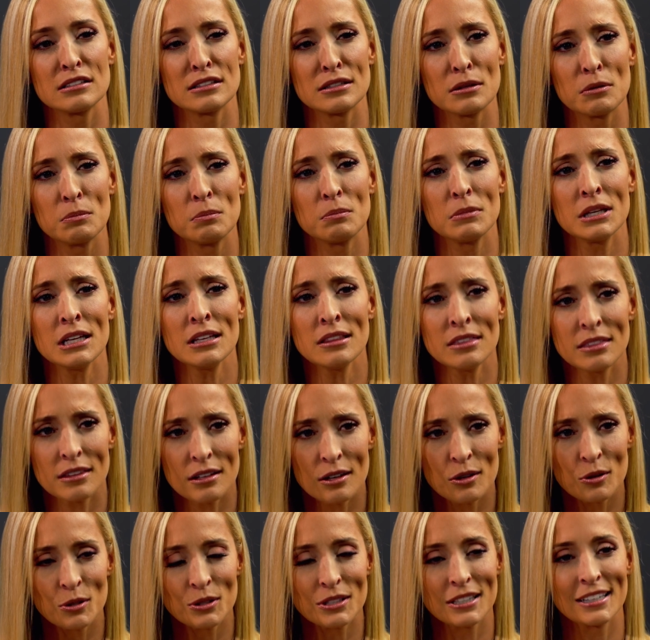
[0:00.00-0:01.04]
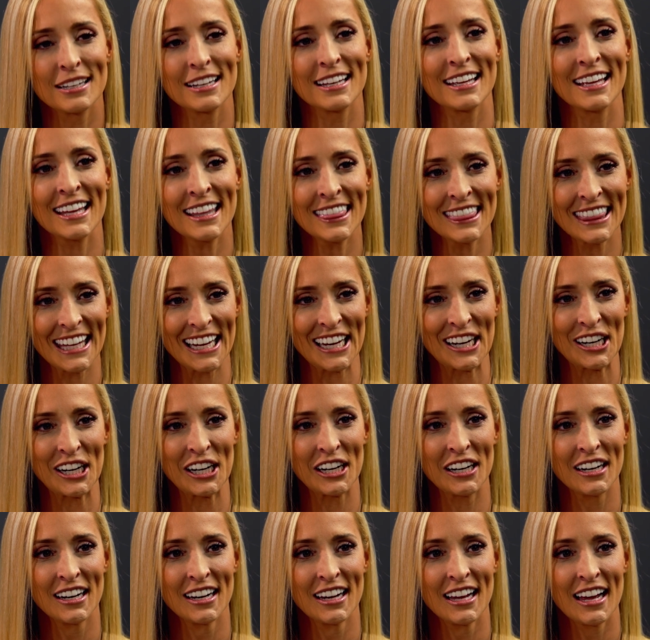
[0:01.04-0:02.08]
to meet those and to get
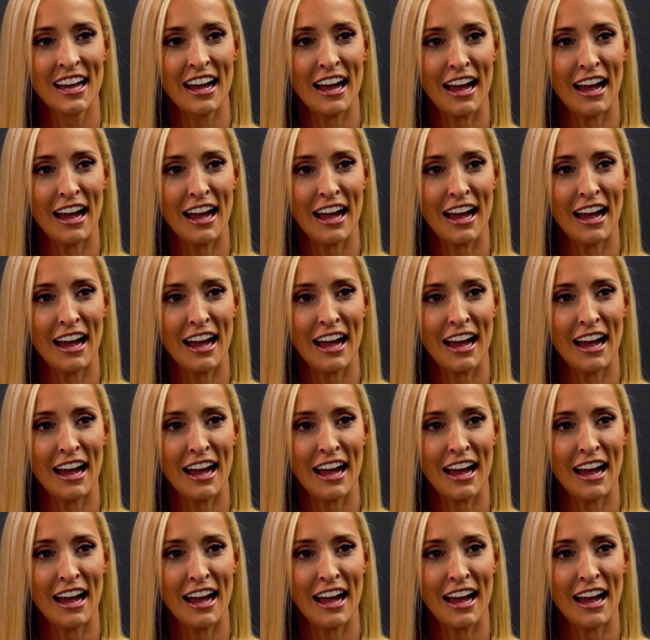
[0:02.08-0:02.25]
there,